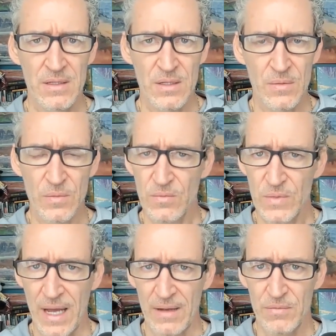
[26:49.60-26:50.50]
So,
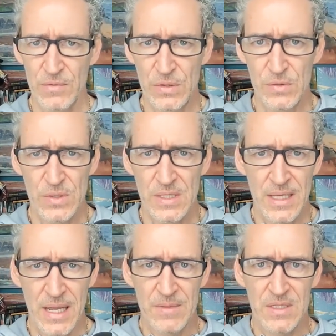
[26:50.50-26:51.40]
yeah, use
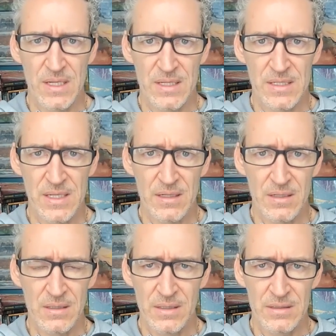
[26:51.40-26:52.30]
the Amazon
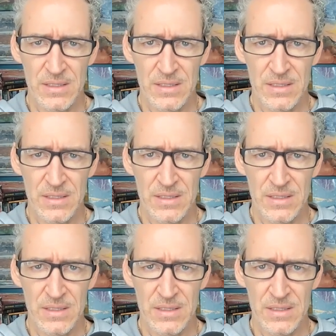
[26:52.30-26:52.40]
Seller